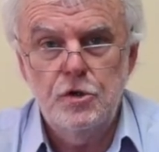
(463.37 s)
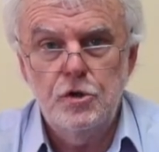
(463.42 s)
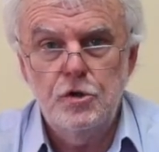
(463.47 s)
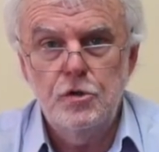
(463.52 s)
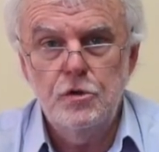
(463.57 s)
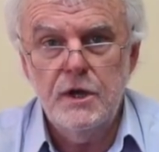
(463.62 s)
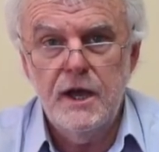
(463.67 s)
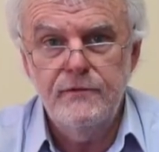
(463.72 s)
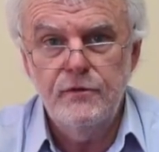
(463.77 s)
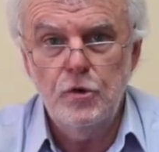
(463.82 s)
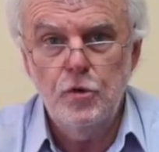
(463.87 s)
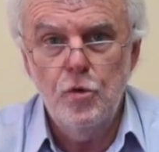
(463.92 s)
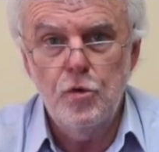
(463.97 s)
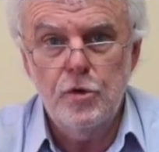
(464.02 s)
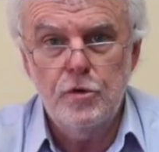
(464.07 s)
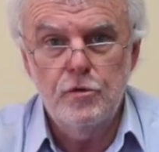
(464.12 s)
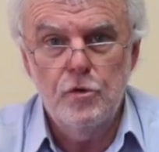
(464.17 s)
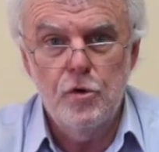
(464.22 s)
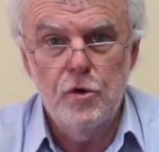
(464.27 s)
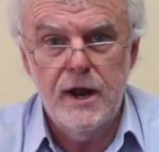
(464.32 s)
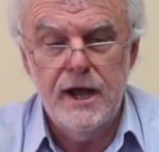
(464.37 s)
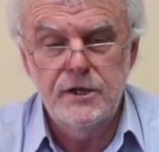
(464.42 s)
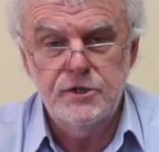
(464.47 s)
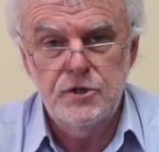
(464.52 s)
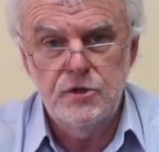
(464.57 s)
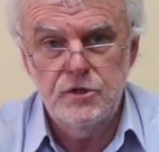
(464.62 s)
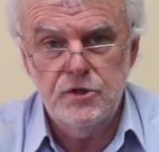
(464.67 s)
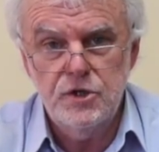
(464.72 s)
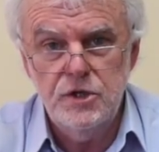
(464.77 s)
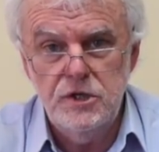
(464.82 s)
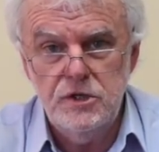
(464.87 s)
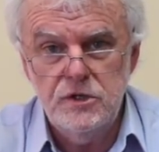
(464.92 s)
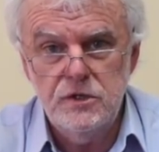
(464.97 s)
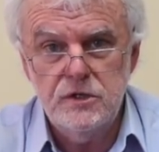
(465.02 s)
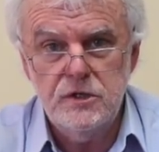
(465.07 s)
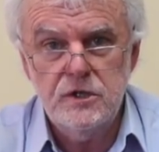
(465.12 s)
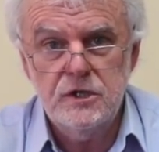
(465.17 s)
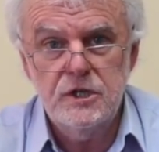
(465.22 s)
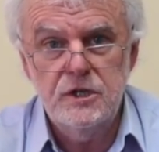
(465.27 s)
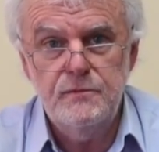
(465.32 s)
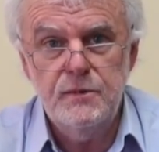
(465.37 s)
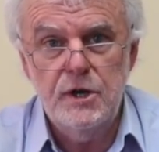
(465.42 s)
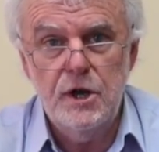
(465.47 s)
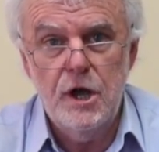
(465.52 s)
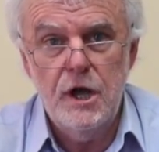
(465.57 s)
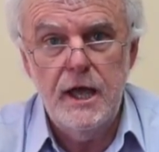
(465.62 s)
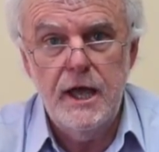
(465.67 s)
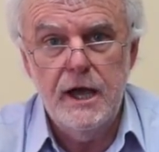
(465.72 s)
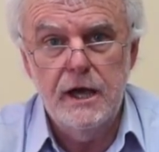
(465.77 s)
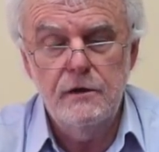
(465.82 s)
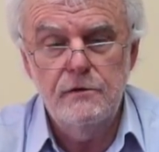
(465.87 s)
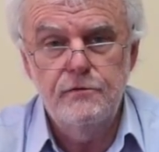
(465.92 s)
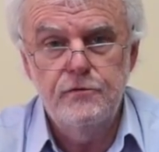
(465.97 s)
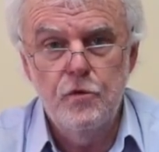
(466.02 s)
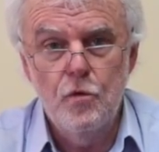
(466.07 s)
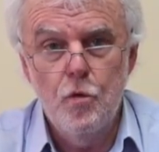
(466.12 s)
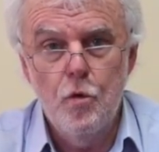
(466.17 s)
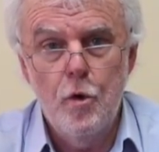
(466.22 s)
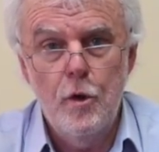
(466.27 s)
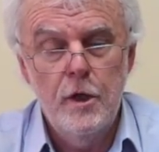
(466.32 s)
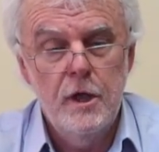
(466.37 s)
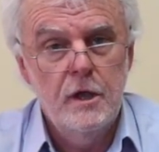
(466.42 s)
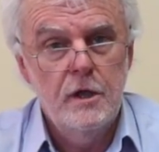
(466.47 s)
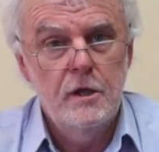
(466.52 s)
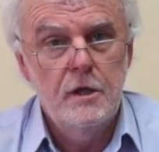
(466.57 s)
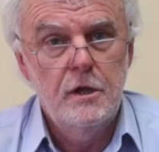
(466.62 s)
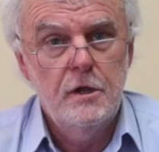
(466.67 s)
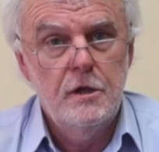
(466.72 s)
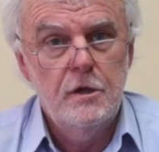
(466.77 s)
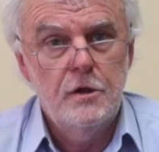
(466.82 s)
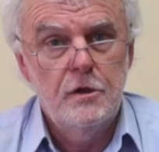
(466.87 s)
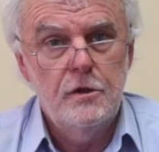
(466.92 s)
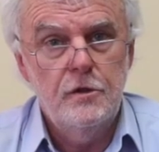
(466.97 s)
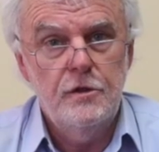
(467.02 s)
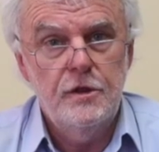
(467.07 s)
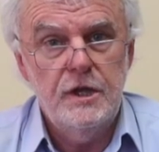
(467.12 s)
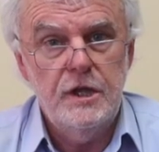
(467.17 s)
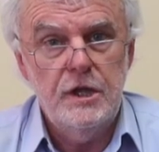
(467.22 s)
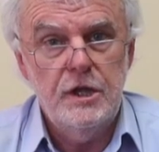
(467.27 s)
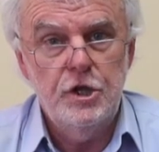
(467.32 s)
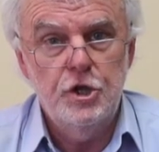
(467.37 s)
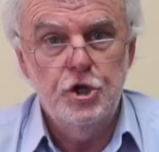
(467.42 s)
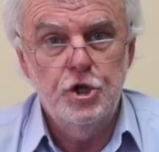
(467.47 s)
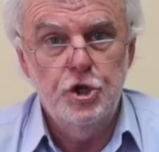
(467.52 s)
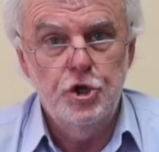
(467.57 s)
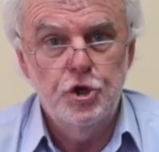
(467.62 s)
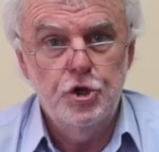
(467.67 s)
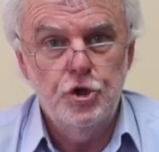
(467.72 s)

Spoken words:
you have a look, or ask your teachers to keep an eye out for the